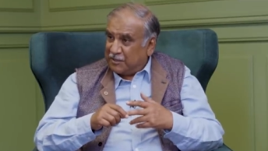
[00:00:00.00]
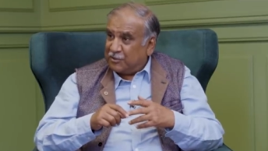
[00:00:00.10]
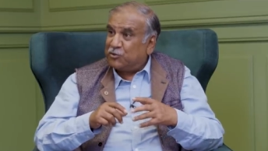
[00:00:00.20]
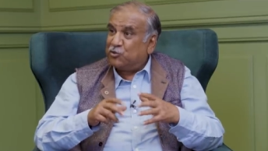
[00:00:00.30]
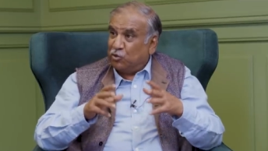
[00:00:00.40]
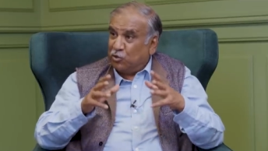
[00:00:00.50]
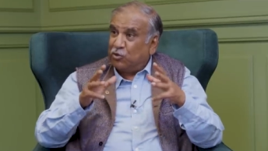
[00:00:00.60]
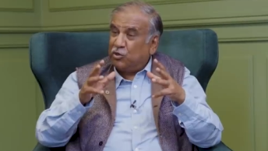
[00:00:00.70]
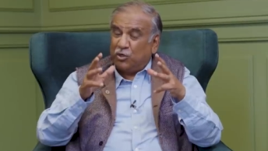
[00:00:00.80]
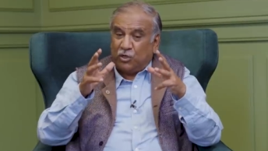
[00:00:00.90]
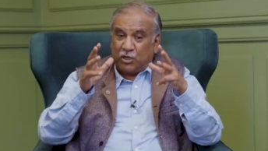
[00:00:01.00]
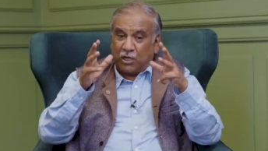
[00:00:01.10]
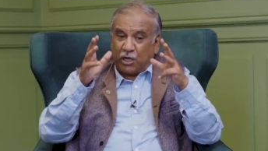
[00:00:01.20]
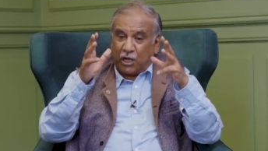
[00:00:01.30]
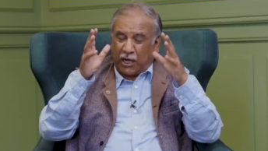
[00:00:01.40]
So
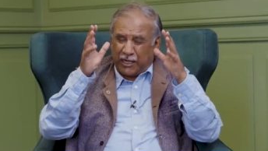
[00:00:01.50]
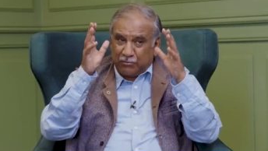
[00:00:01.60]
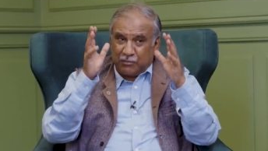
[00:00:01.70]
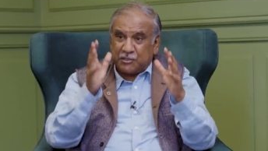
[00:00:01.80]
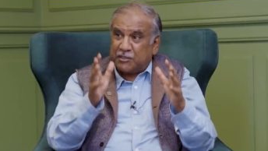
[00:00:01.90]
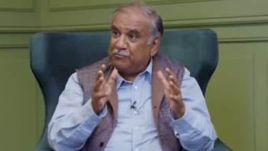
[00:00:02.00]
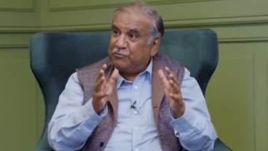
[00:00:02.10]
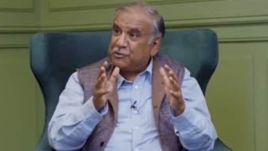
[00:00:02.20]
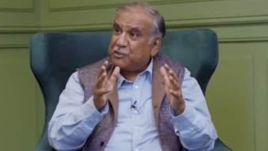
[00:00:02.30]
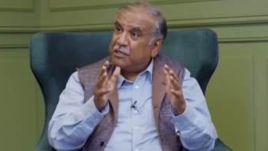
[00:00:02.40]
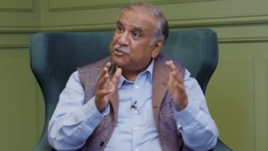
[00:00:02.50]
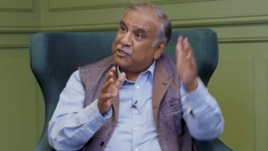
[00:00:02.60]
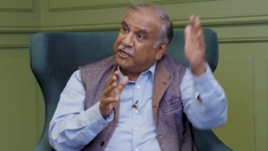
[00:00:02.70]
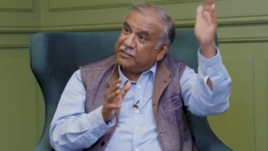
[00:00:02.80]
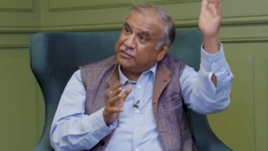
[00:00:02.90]
I must emphasize
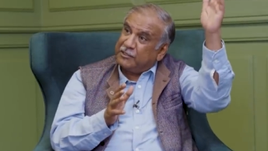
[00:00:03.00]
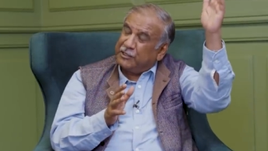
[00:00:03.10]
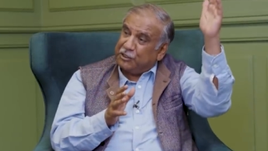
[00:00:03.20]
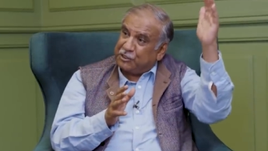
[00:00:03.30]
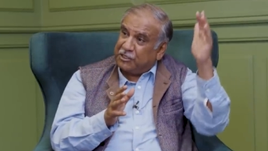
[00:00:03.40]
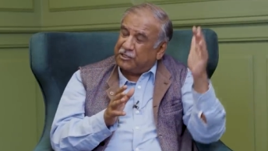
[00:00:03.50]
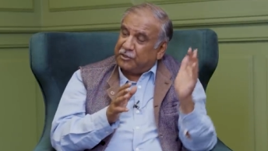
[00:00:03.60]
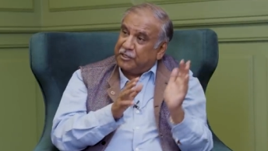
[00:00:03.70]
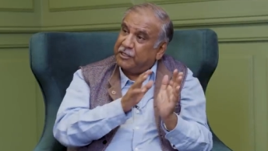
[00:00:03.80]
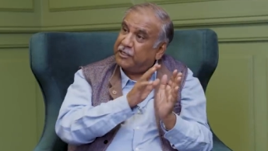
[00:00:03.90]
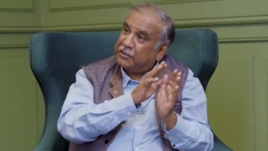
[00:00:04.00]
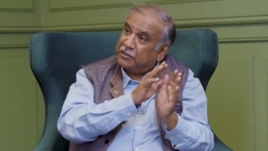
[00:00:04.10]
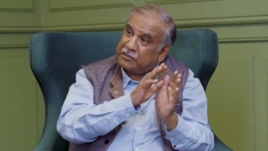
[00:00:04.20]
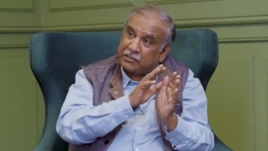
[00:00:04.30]
right in the initial training and